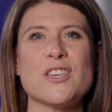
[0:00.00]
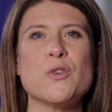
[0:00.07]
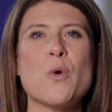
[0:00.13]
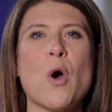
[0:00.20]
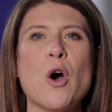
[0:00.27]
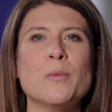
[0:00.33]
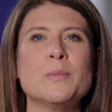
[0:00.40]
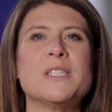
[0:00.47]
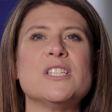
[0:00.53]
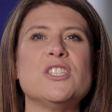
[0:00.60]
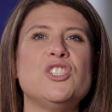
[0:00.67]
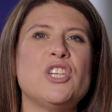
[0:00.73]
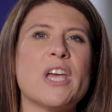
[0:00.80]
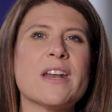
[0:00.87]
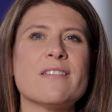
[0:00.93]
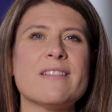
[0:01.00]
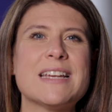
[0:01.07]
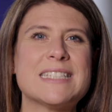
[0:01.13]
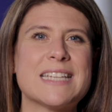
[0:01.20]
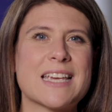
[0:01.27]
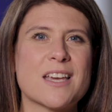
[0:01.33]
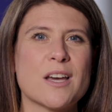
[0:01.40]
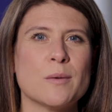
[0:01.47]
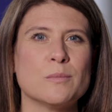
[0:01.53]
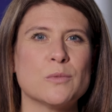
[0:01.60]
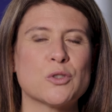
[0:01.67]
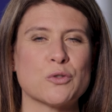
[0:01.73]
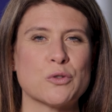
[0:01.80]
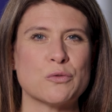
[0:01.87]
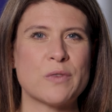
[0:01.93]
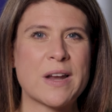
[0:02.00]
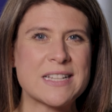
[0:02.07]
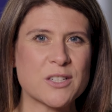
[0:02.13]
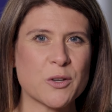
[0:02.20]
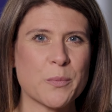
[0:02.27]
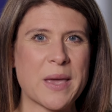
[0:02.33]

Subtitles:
you hope to generate incomes through rental